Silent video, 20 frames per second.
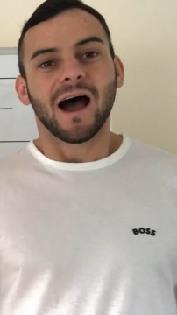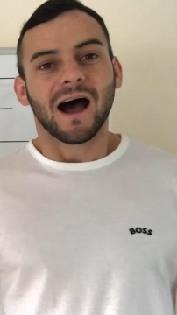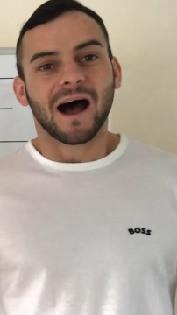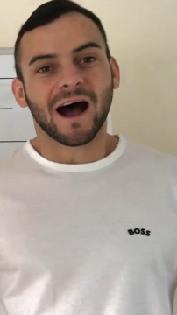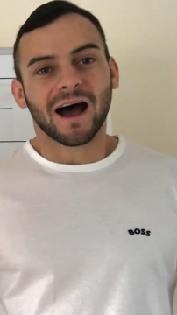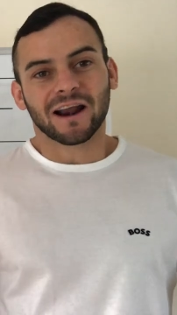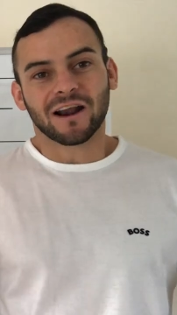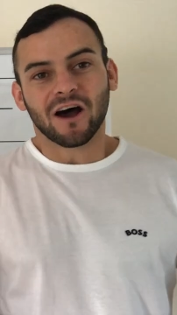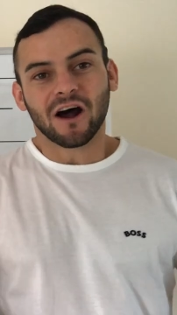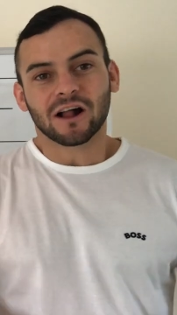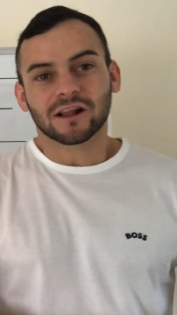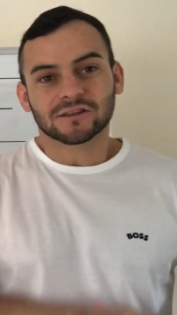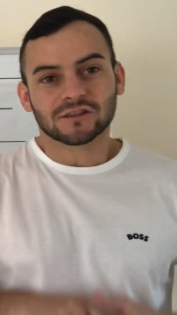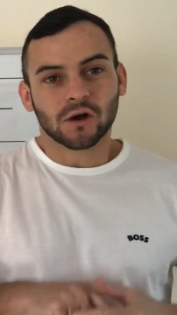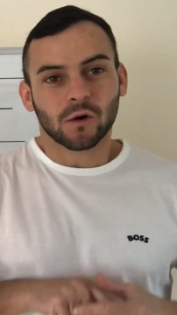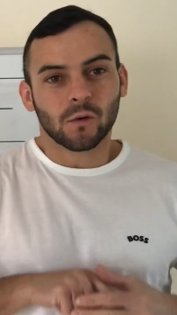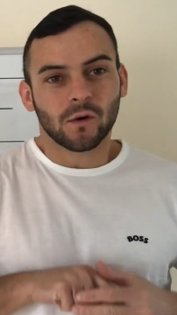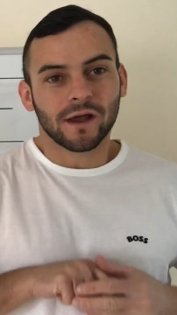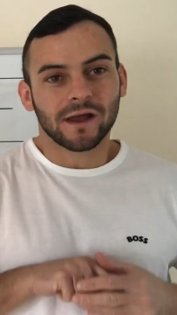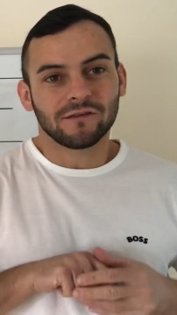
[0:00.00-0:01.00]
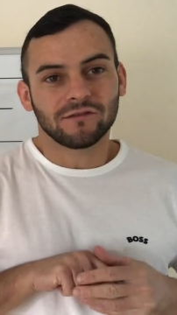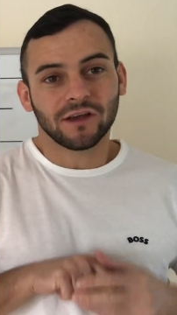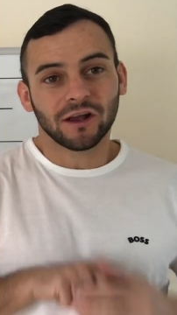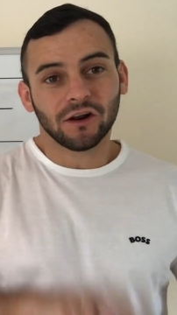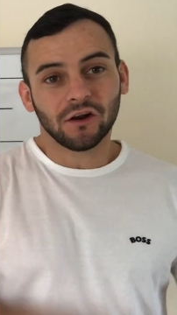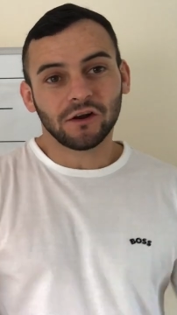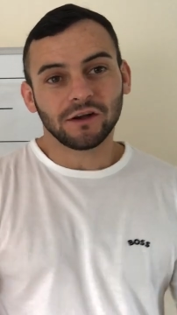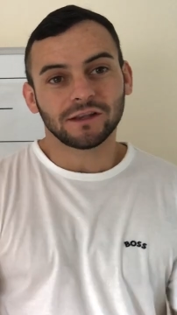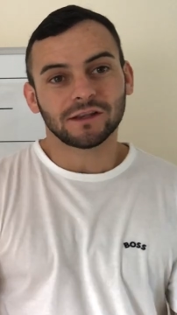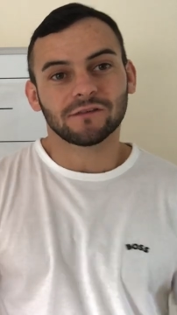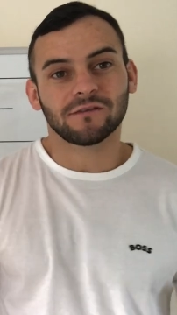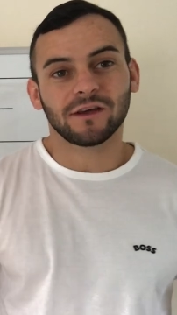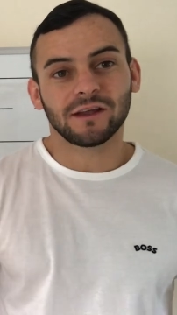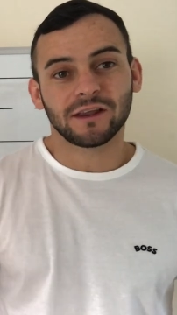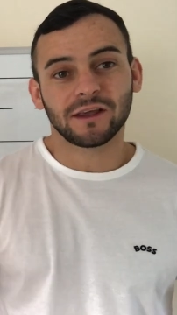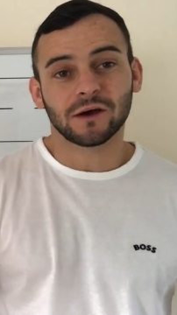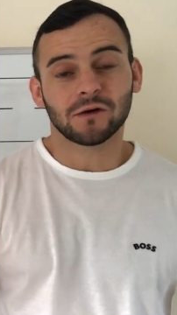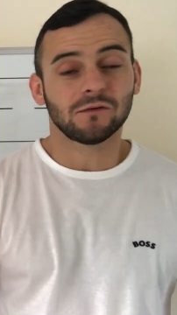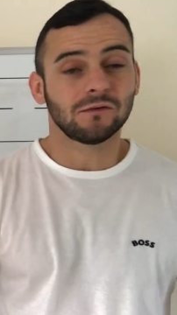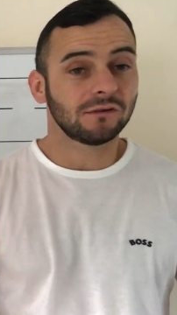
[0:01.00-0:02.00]
And also, if you like the
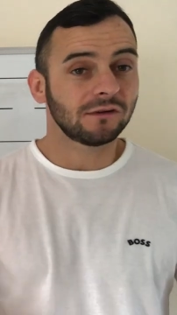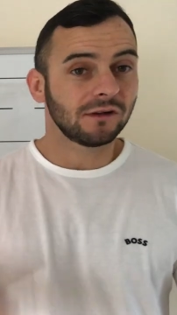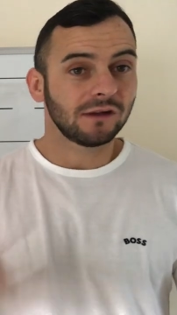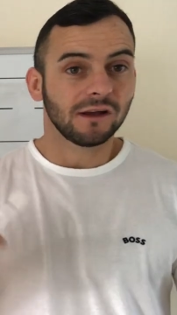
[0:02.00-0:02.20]
video,